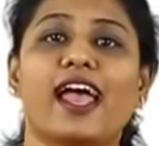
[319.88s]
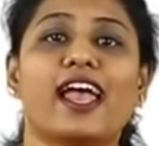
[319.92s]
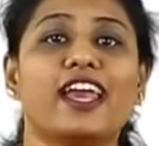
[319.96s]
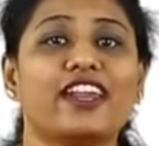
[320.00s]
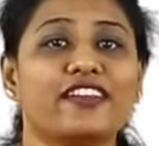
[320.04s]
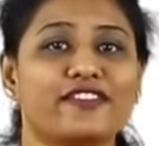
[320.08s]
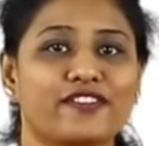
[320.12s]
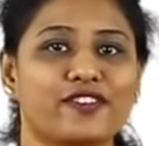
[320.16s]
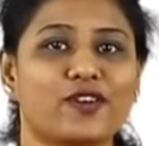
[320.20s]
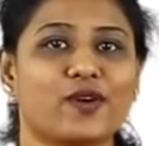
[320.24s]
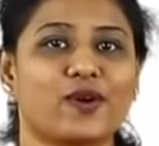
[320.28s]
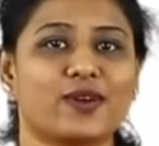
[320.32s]

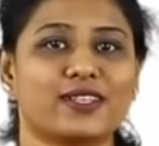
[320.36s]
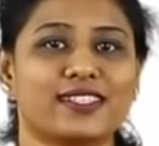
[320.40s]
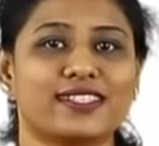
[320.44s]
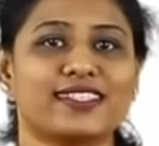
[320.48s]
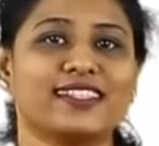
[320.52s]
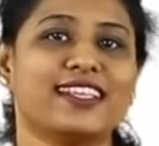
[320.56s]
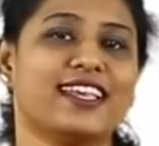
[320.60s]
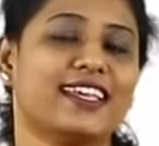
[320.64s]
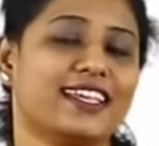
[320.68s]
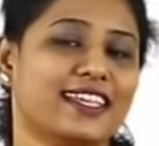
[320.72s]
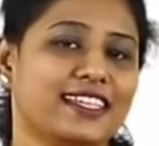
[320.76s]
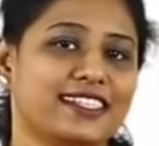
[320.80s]
And of course,
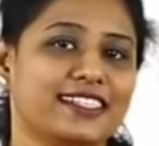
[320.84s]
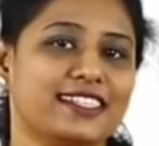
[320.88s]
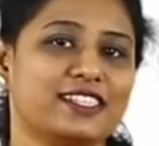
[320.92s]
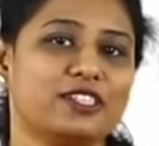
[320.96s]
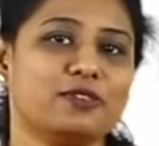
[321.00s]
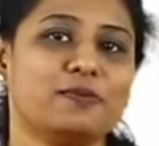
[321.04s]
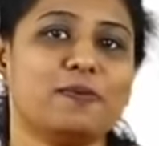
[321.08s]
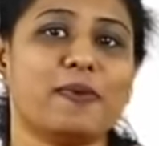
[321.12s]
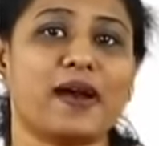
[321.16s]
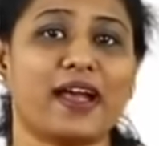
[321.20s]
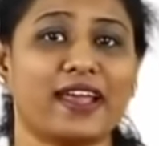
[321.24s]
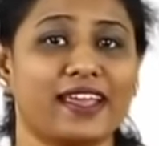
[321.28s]
they're easy
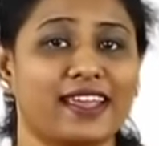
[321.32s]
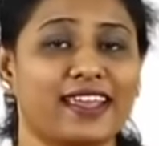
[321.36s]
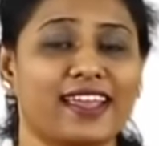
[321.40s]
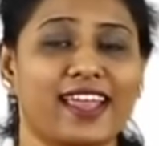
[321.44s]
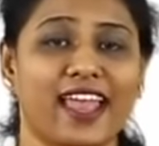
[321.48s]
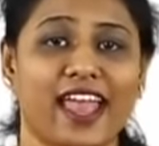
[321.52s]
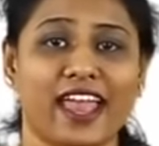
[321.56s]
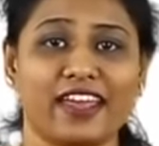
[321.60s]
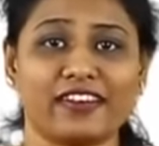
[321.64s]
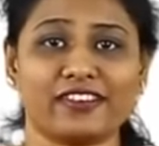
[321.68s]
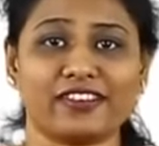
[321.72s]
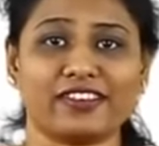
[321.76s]
to buy
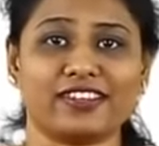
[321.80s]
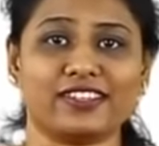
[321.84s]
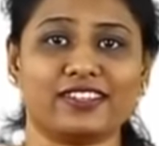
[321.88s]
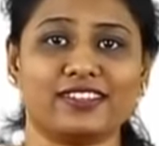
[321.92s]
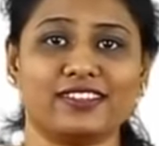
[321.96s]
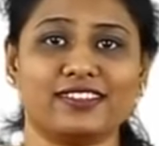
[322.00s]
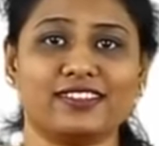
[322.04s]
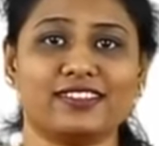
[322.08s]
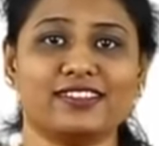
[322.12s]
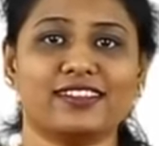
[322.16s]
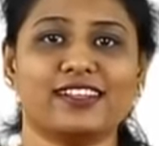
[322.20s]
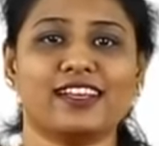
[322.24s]
and
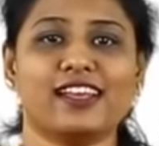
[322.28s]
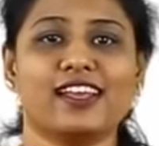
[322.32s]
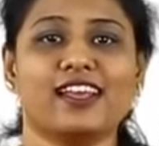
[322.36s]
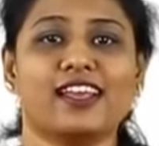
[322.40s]
return.